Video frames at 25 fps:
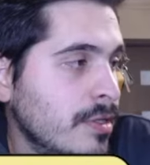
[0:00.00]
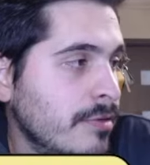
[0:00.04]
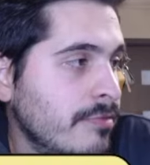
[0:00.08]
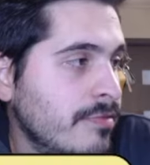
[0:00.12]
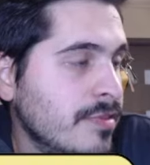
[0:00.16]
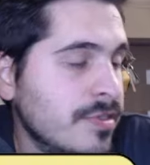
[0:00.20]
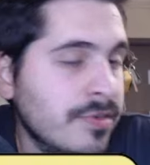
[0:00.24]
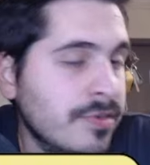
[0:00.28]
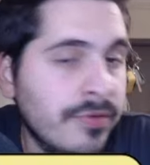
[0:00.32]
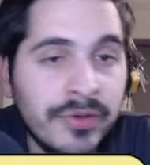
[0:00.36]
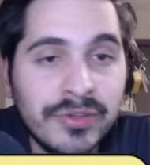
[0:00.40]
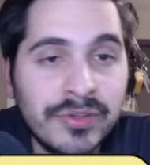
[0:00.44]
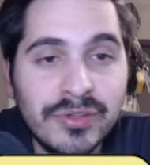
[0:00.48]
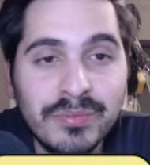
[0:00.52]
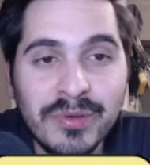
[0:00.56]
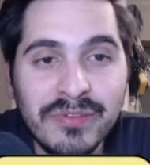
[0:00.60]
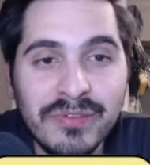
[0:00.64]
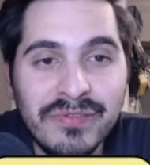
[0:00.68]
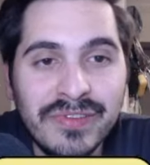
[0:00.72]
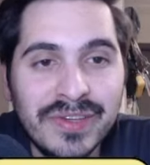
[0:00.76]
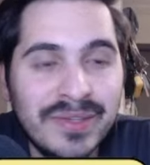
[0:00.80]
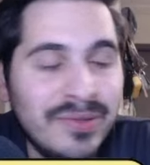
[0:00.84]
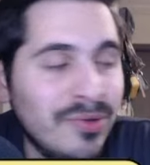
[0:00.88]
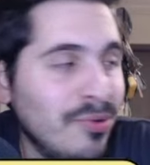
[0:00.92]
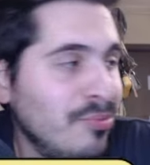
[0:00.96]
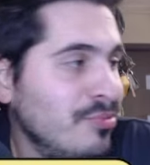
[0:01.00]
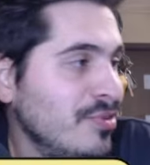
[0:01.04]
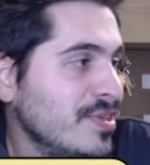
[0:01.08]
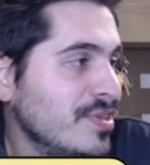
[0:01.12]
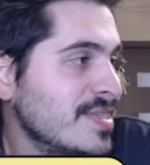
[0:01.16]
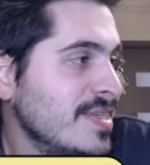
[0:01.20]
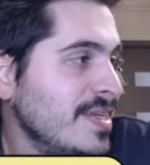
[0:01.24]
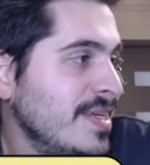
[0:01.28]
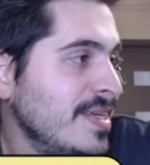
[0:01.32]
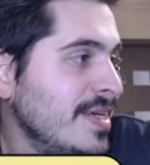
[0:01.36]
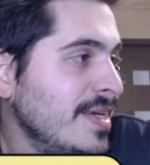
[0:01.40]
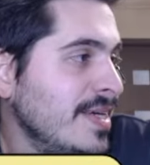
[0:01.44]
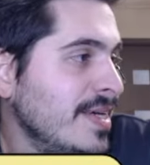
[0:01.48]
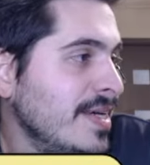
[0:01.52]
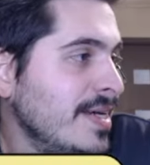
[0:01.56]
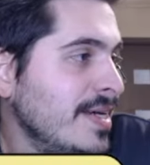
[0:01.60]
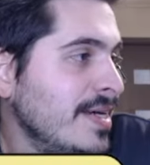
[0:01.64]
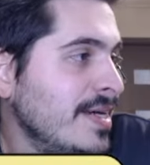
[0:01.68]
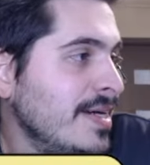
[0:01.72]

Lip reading: if he's going to be fit, obviously.